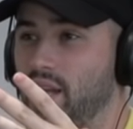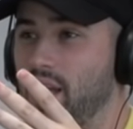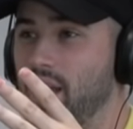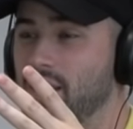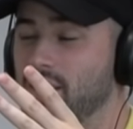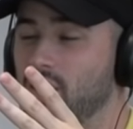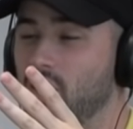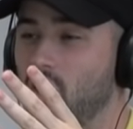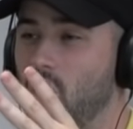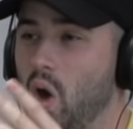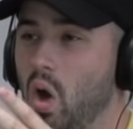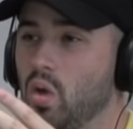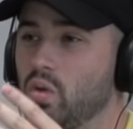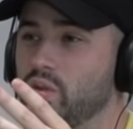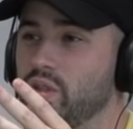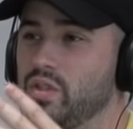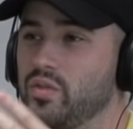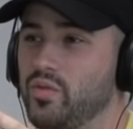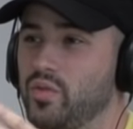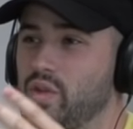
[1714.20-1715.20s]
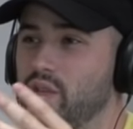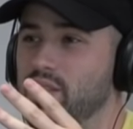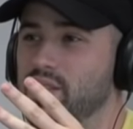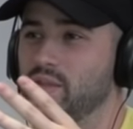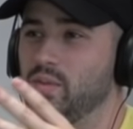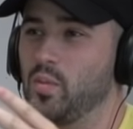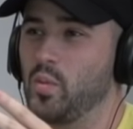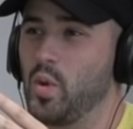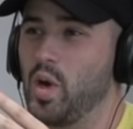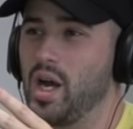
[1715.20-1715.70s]
And the only
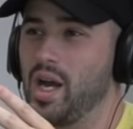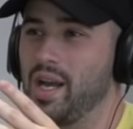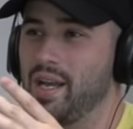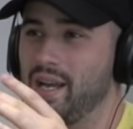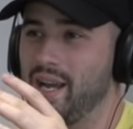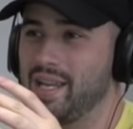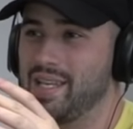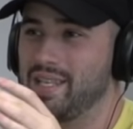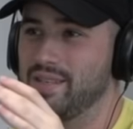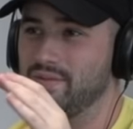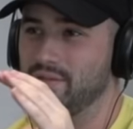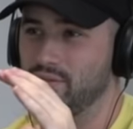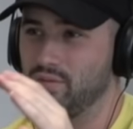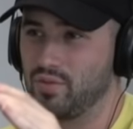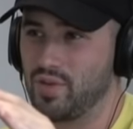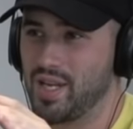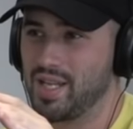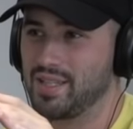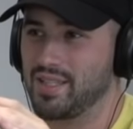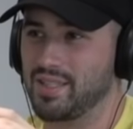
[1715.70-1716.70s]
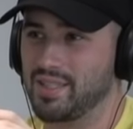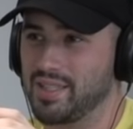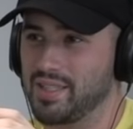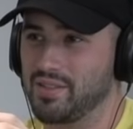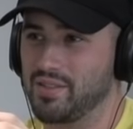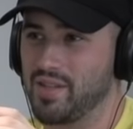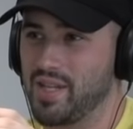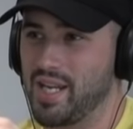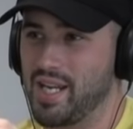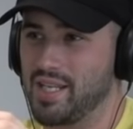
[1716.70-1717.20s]
reason why I even read the
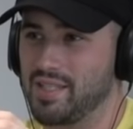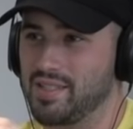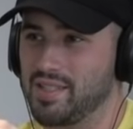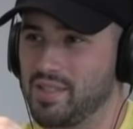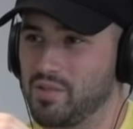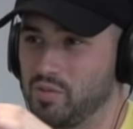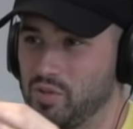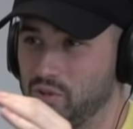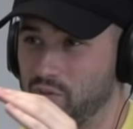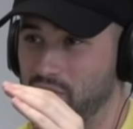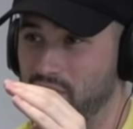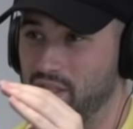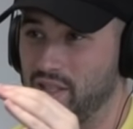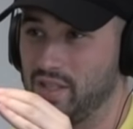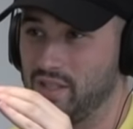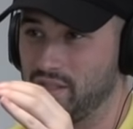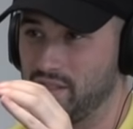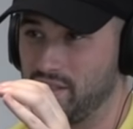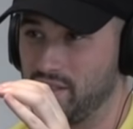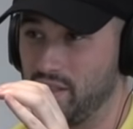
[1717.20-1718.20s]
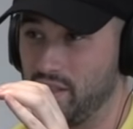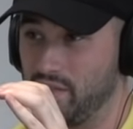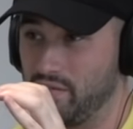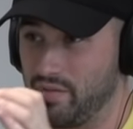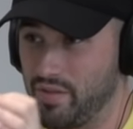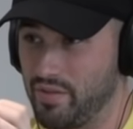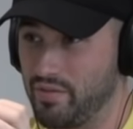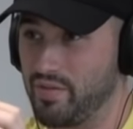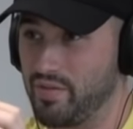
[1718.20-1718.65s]
little that I did was because of the